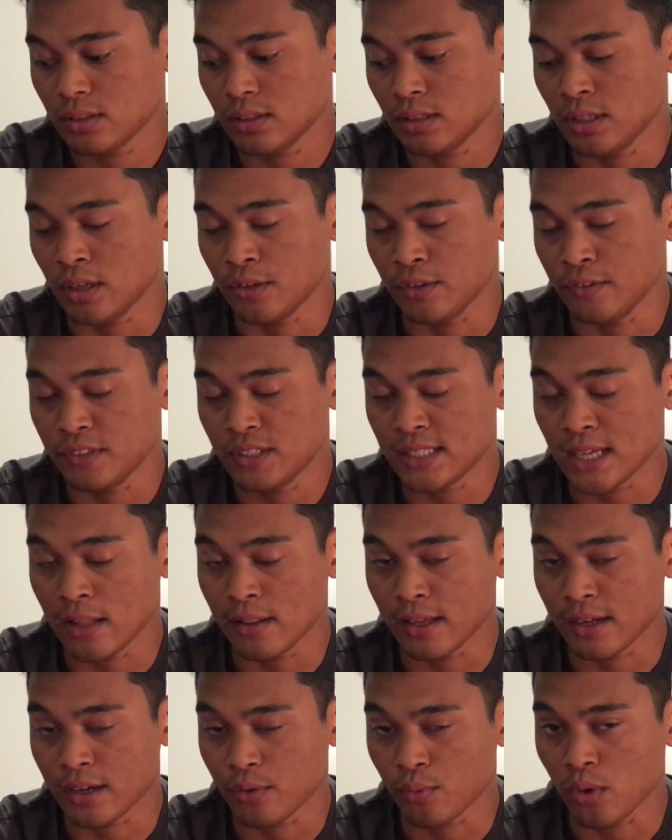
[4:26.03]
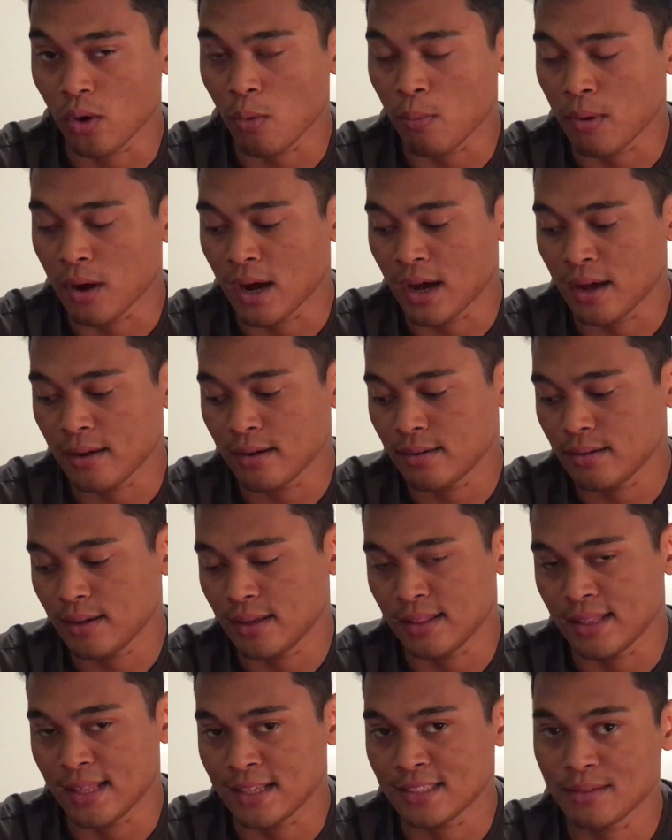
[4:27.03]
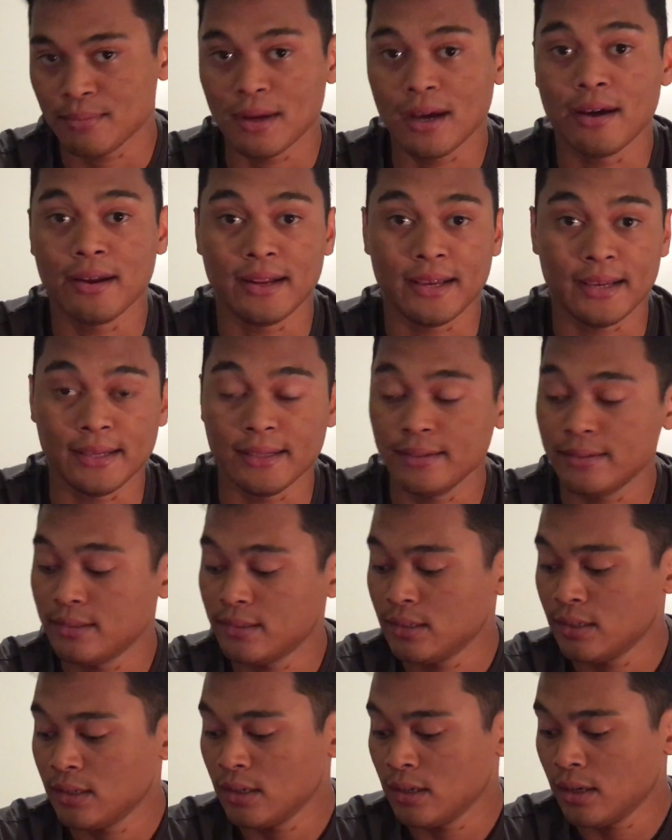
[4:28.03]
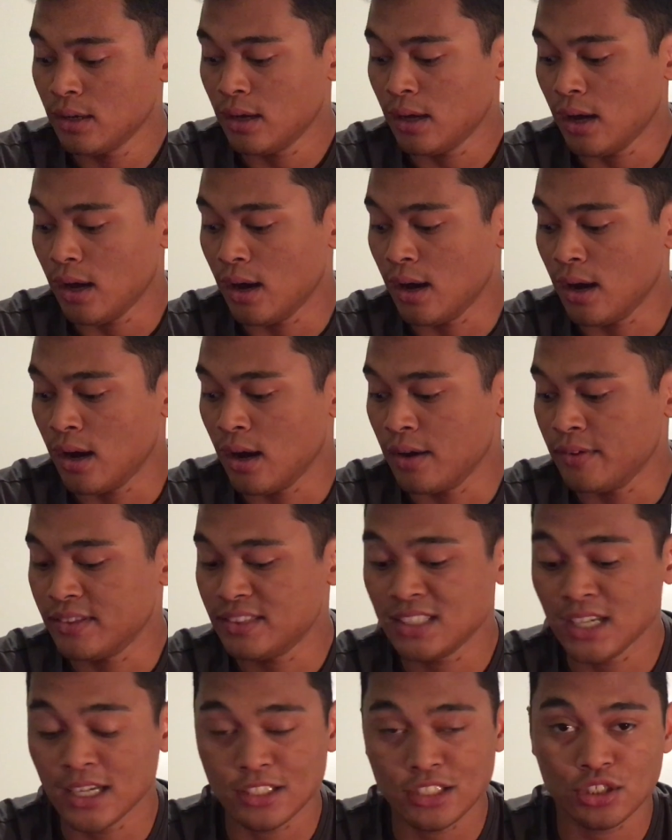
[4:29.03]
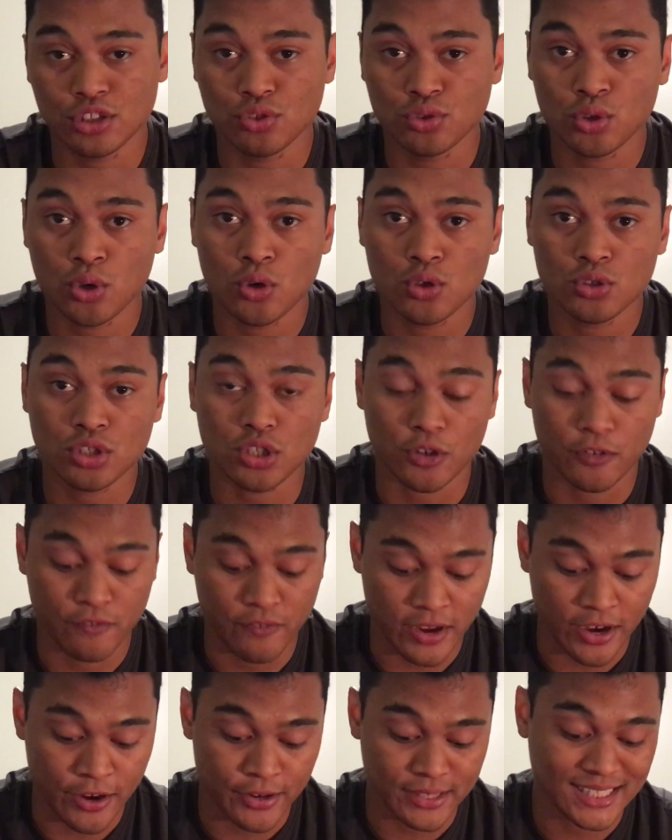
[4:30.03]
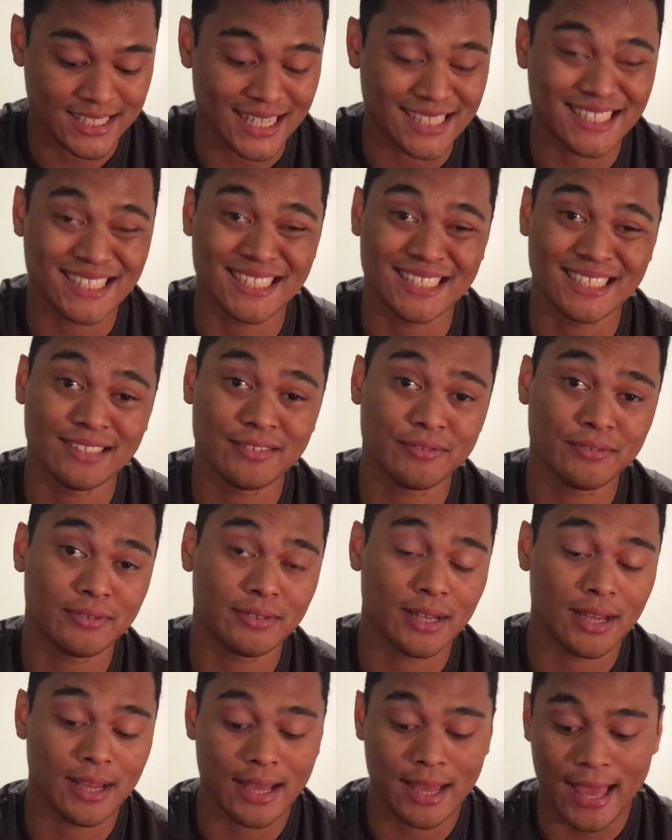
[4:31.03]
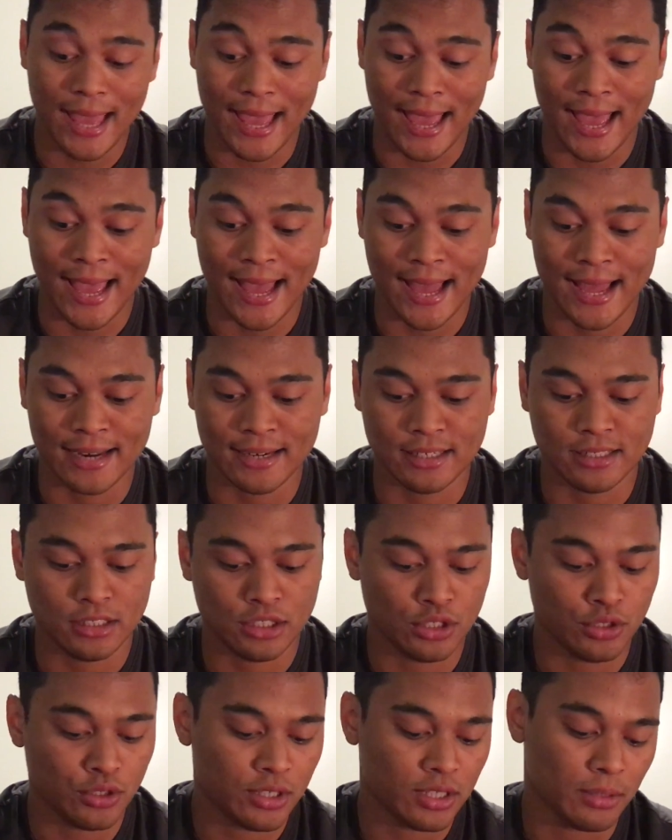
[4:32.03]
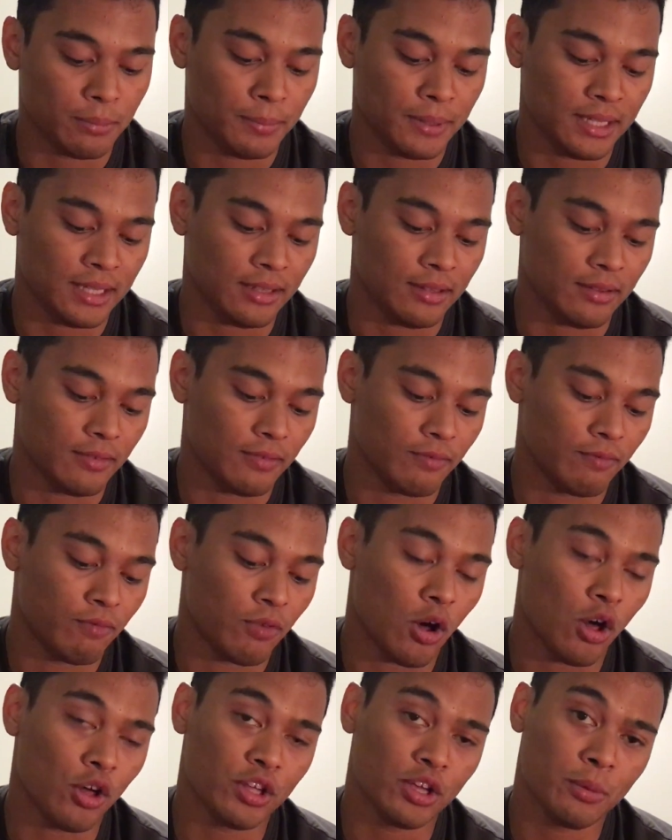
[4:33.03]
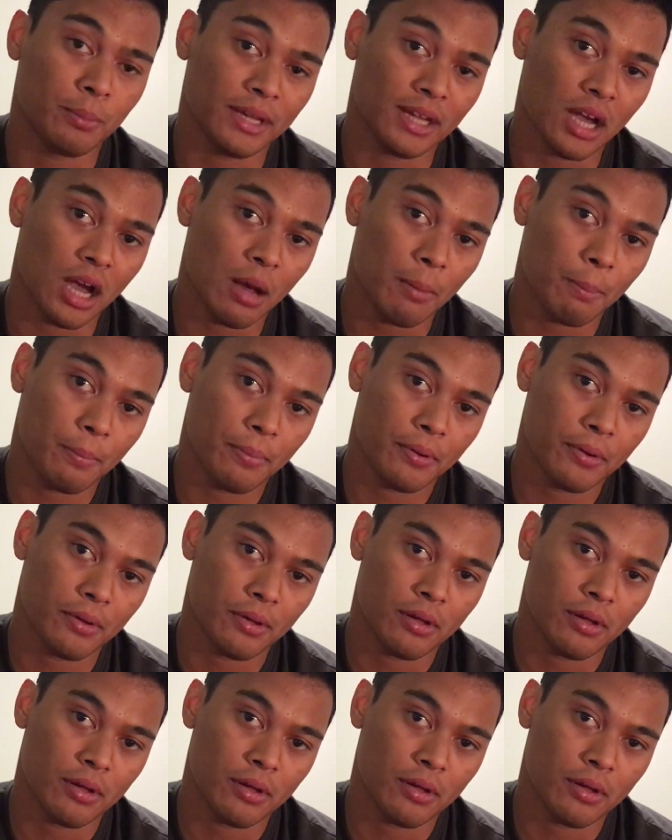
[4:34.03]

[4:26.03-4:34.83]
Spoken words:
You sound like a robot, and that's about it. The touch controls are very sensitive, and you can be voluming up,